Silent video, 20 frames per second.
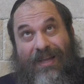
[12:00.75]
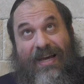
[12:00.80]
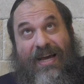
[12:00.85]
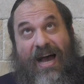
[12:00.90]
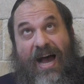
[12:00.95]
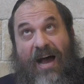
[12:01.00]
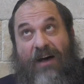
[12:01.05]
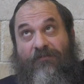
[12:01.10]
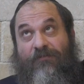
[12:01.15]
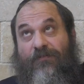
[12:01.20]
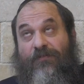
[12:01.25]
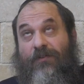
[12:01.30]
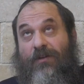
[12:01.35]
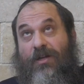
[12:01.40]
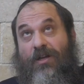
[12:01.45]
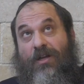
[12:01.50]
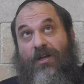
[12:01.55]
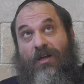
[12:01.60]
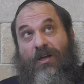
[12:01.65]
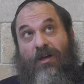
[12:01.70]
Kav.
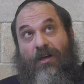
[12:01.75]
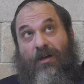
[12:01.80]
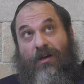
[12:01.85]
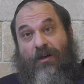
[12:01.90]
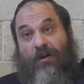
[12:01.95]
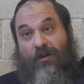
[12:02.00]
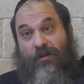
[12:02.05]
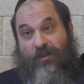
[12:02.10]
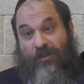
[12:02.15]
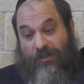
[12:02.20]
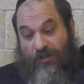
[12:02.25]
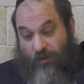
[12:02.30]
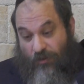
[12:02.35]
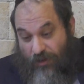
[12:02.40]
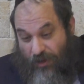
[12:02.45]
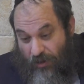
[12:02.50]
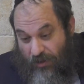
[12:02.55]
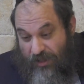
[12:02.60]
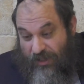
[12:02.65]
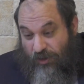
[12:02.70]
So
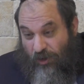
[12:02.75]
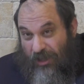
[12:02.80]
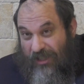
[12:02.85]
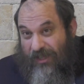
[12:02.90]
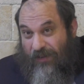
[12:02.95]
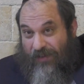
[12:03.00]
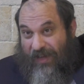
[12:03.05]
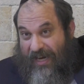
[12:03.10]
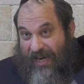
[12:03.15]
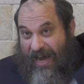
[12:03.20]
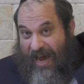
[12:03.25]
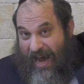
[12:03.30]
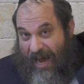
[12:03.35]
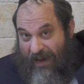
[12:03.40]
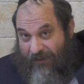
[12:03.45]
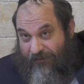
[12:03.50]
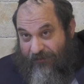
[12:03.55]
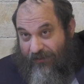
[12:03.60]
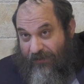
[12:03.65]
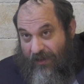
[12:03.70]
the source of the
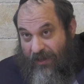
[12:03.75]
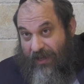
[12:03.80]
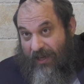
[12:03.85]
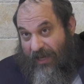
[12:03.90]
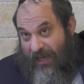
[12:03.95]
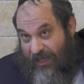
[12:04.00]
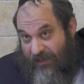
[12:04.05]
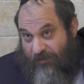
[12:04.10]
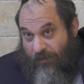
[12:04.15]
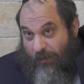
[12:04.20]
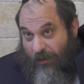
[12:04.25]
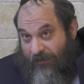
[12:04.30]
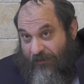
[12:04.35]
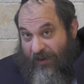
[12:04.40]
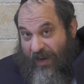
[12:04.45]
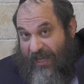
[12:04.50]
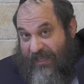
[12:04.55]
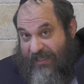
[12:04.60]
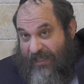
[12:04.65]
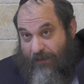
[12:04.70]
Kav is from
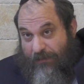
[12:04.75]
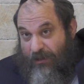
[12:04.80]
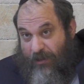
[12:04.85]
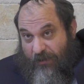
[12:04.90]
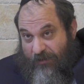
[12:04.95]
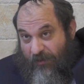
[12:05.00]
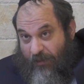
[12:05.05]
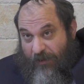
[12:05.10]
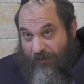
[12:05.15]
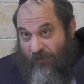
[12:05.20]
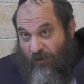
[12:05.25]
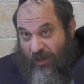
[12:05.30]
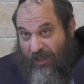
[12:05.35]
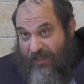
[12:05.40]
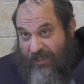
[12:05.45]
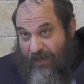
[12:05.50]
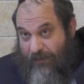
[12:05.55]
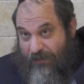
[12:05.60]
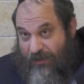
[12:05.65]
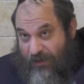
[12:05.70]
Lefnei Tzimtzum, it's from before the
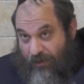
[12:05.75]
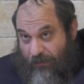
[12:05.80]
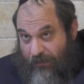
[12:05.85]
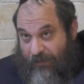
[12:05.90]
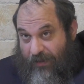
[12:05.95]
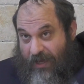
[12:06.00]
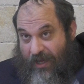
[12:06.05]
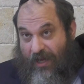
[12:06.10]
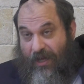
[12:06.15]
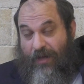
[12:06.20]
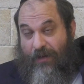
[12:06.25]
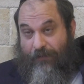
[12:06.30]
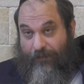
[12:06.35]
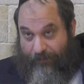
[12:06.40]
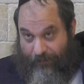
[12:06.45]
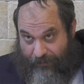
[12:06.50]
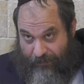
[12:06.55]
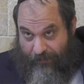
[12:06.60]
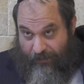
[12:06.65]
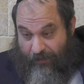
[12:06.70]
Tzimtzum.
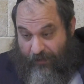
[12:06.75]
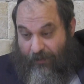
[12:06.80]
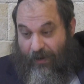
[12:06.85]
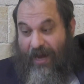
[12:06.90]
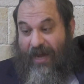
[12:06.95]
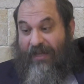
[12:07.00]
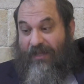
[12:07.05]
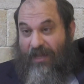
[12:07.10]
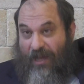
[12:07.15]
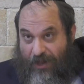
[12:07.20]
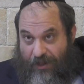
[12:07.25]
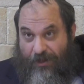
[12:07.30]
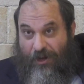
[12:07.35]
Right?